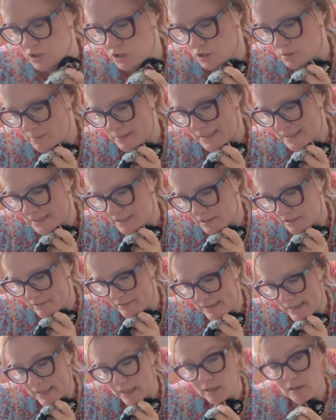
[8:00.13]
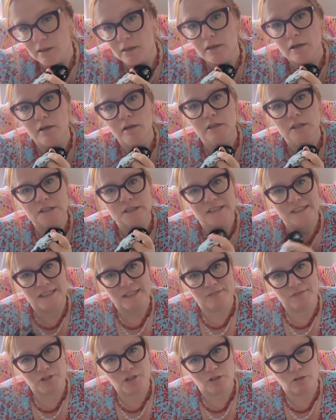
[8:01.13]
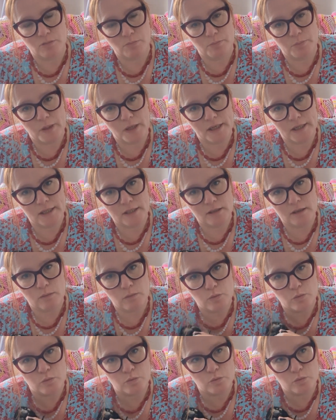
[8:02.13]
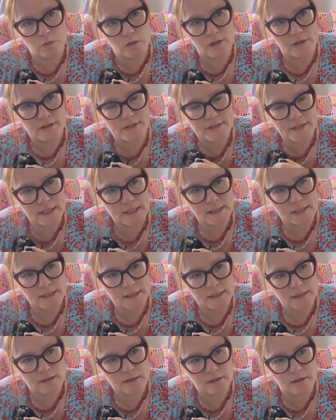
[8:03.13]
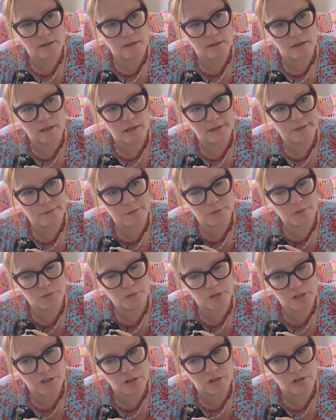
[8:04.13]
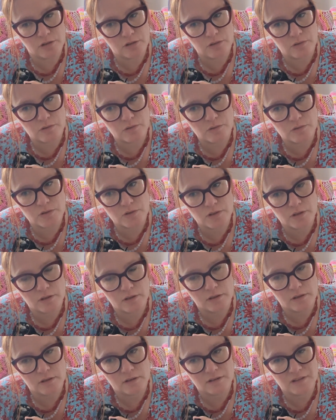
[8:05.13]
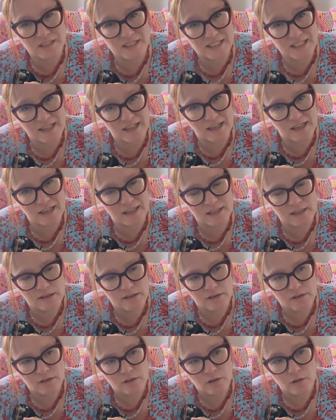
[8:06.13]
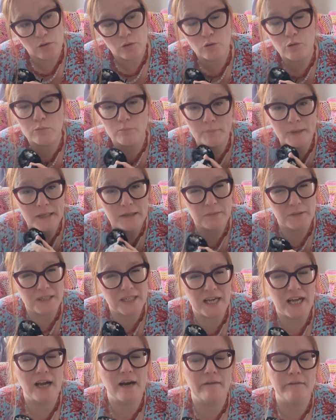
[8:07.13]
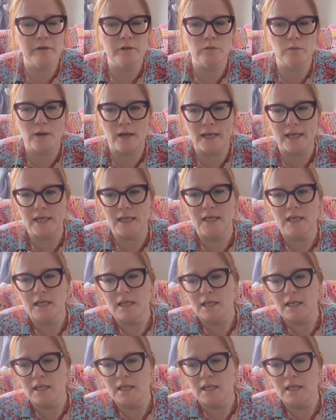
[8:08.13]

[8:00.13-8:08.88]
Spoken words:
to do the black and grey, so I'd have to go and buy wool. I think I will use DK or maybe an Aran weight.